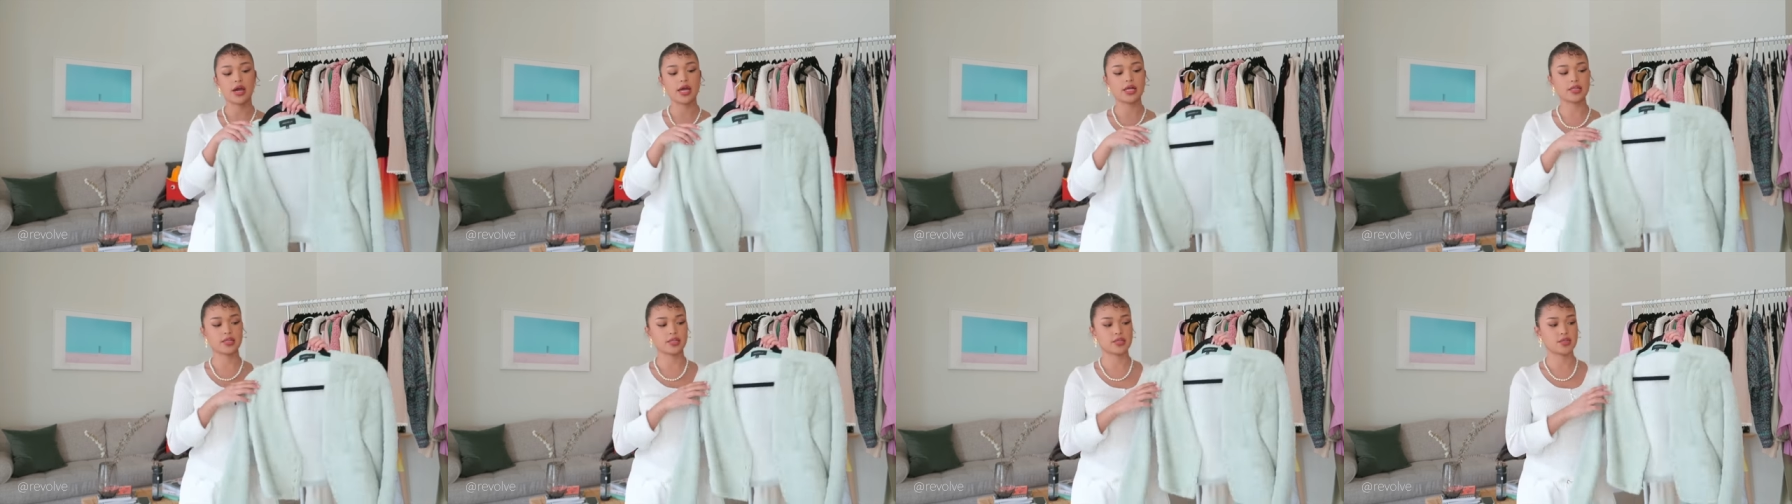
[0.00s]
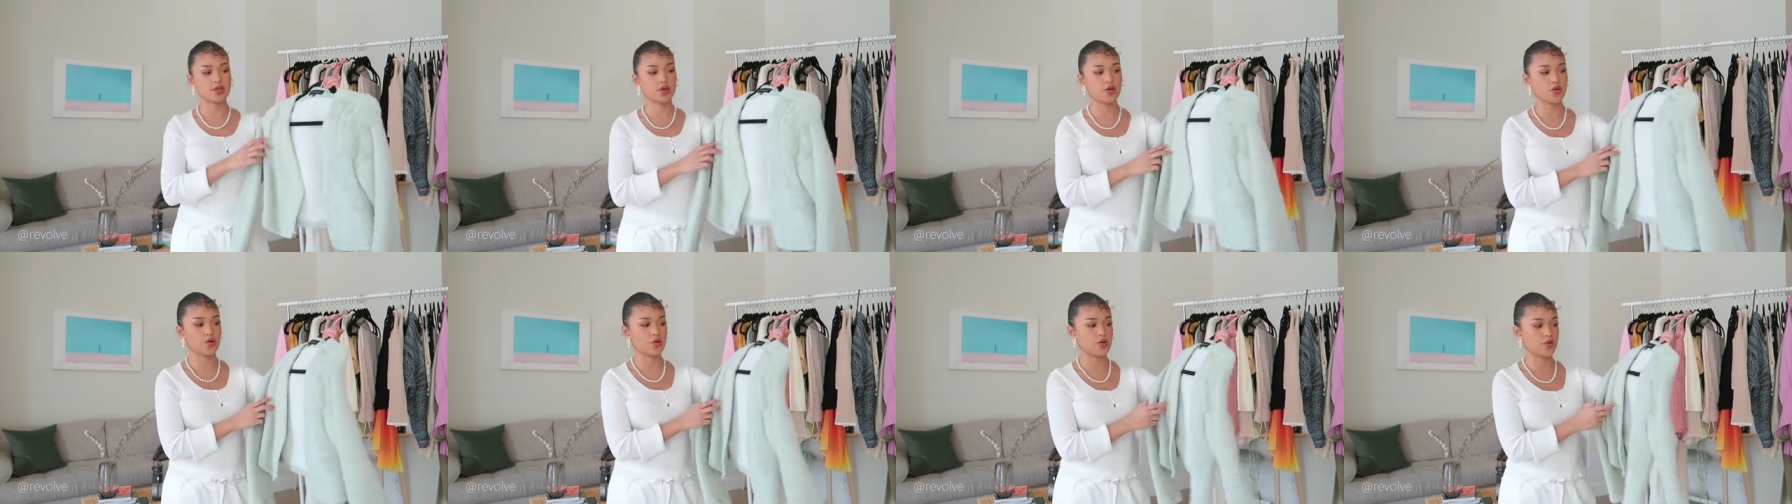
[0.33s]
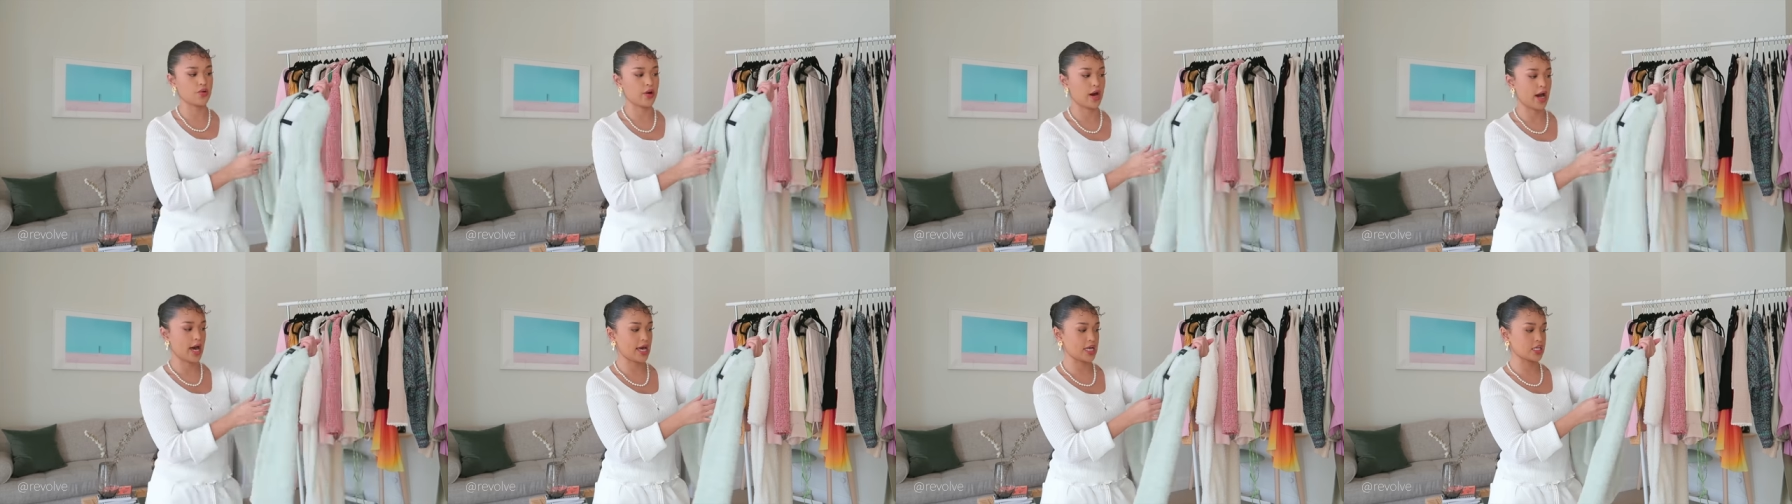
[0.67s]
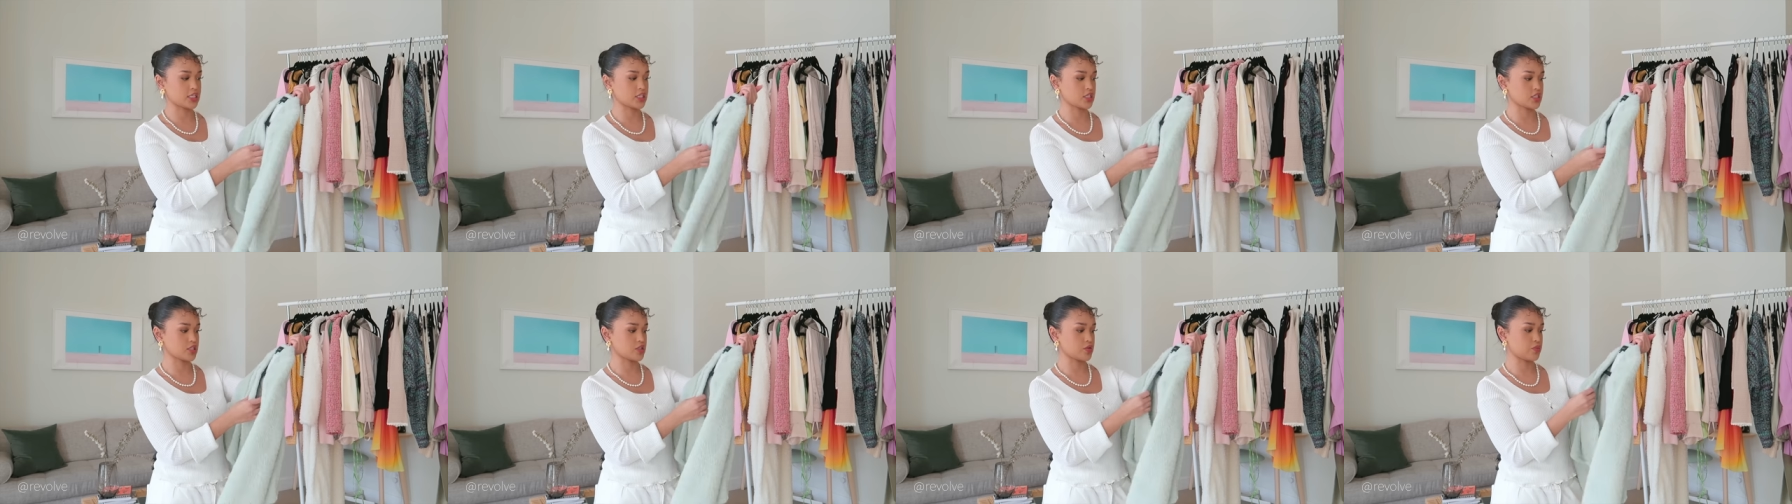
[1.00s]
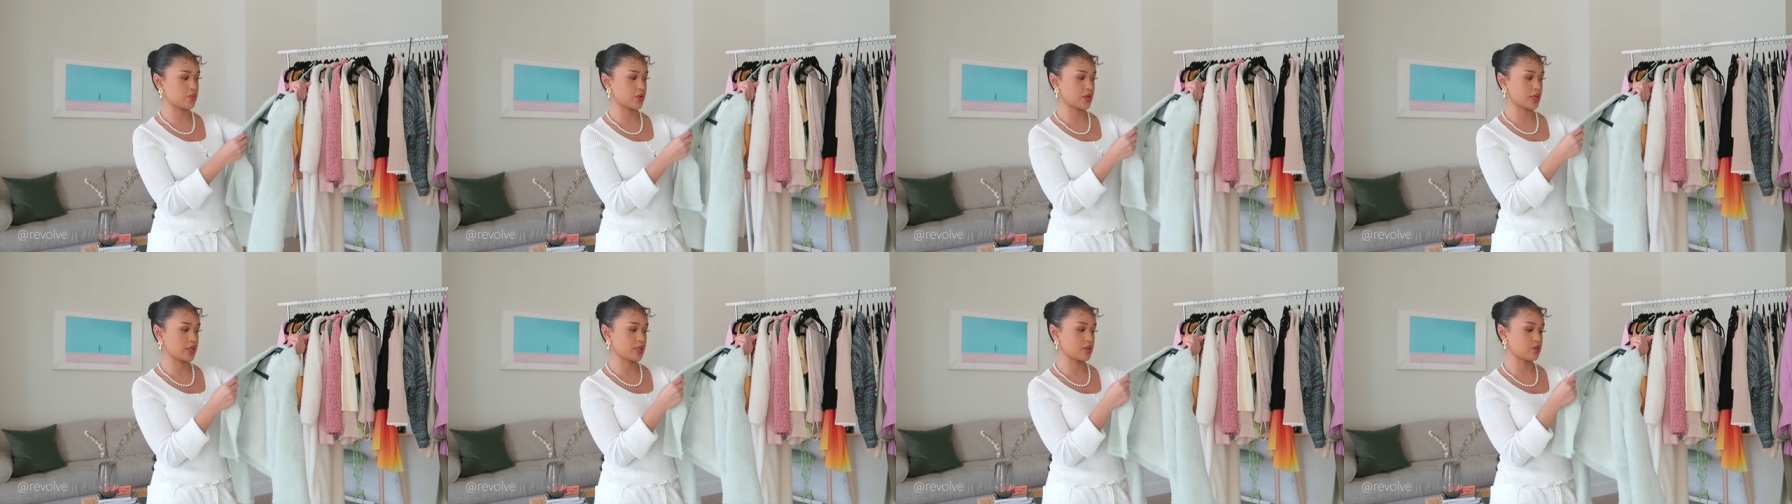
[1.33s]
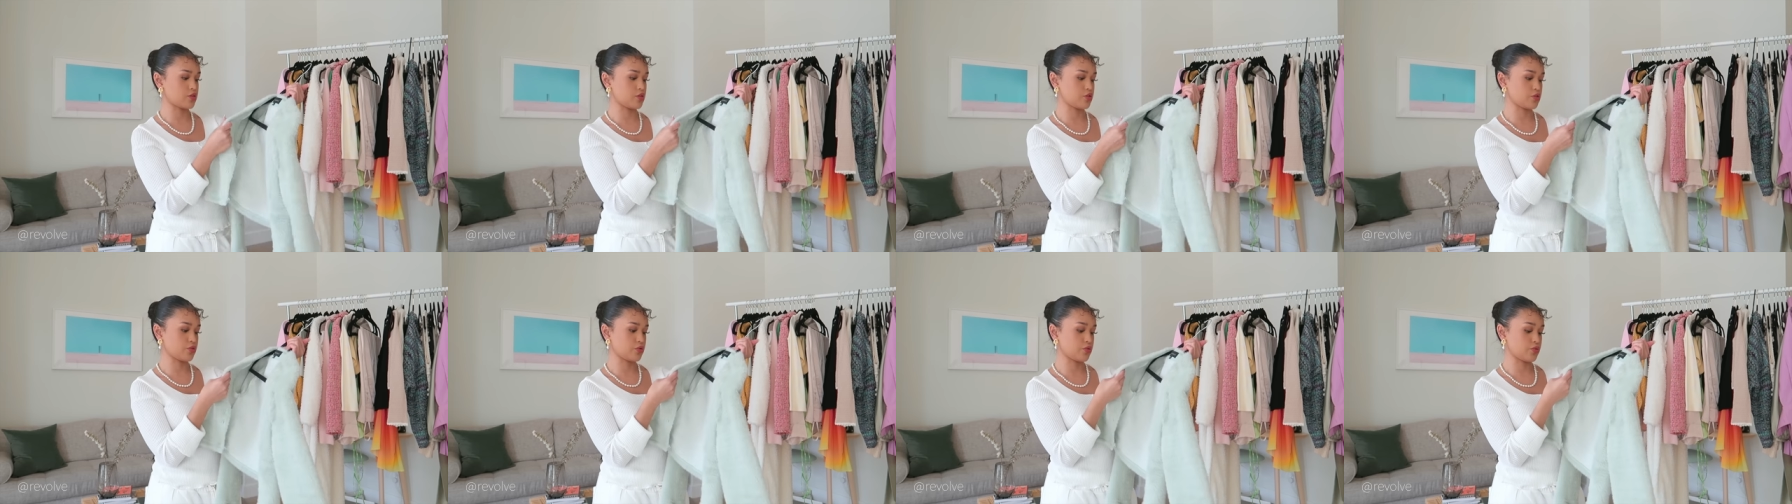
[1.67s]
and so I just wanted
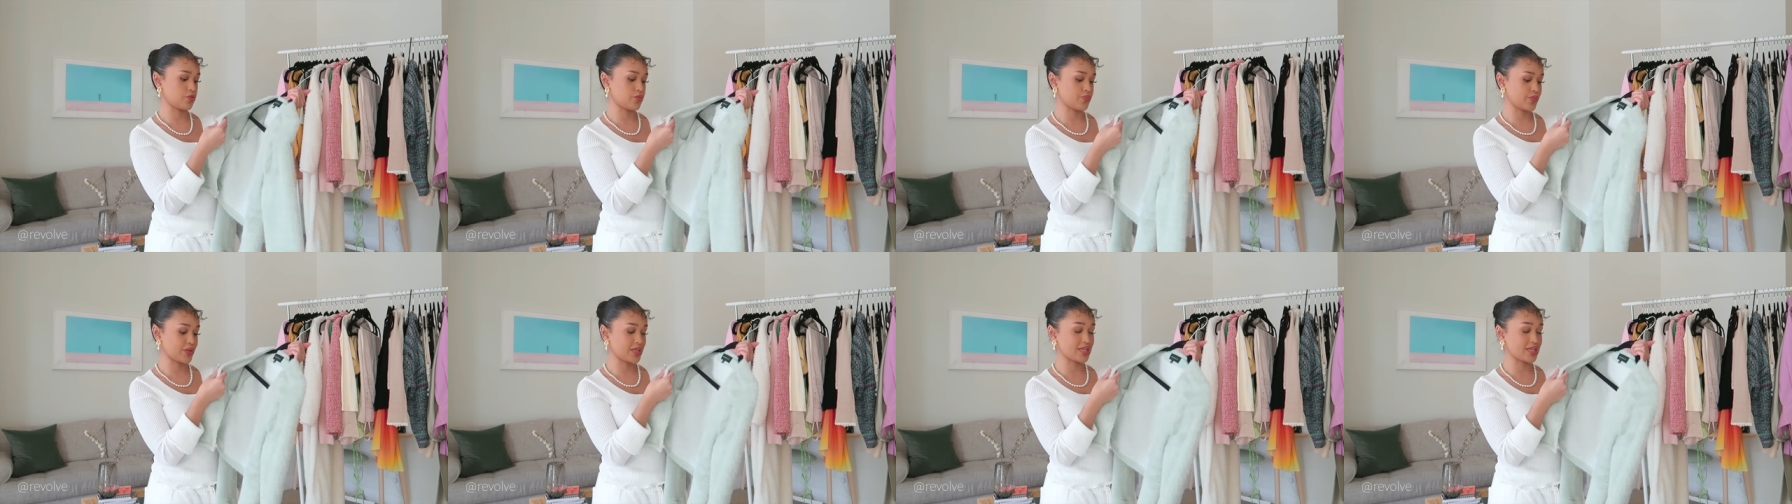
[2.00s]
to